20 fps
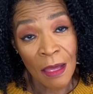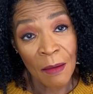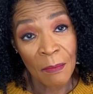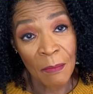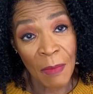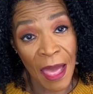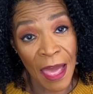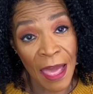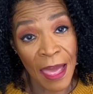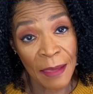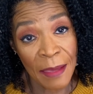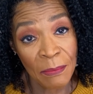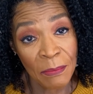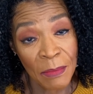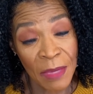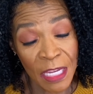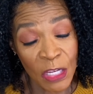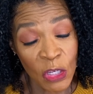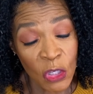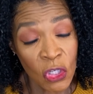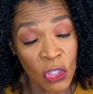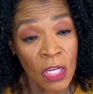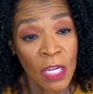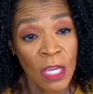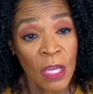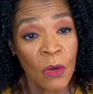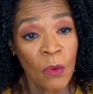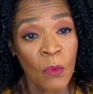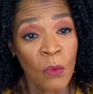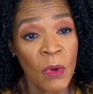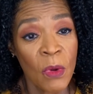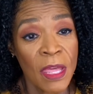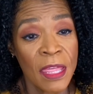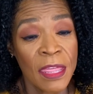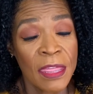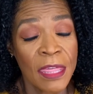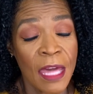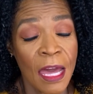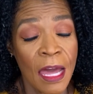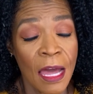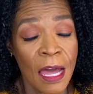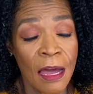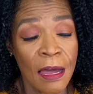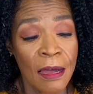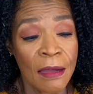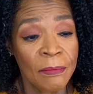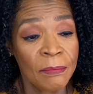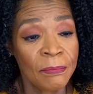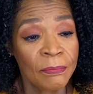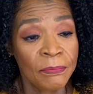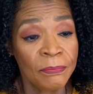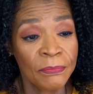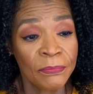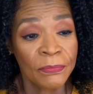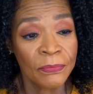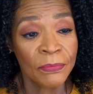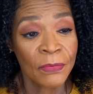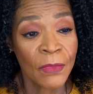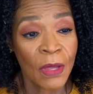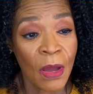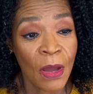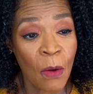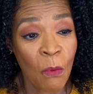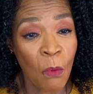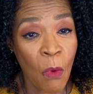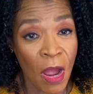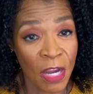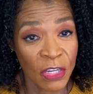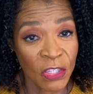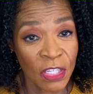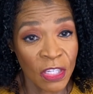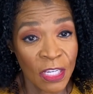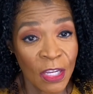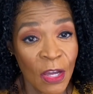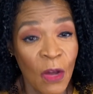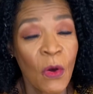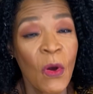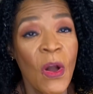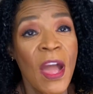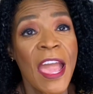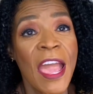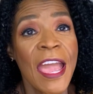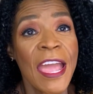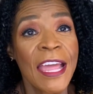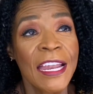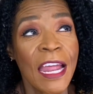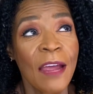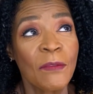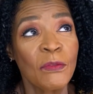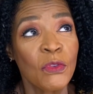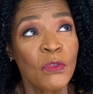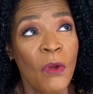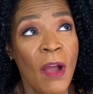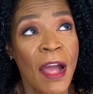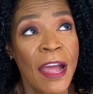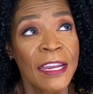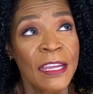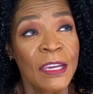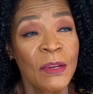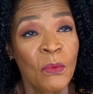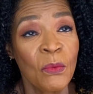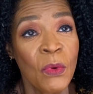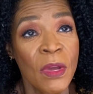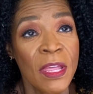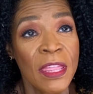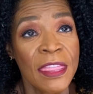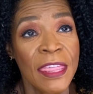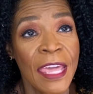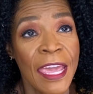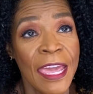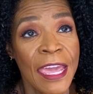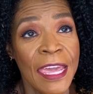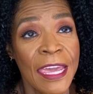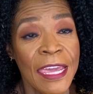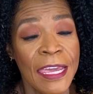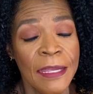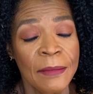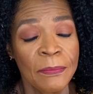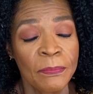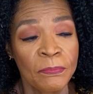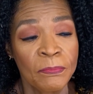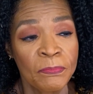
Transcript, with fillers: by Miche with um, a wash and go, and I've tried it with a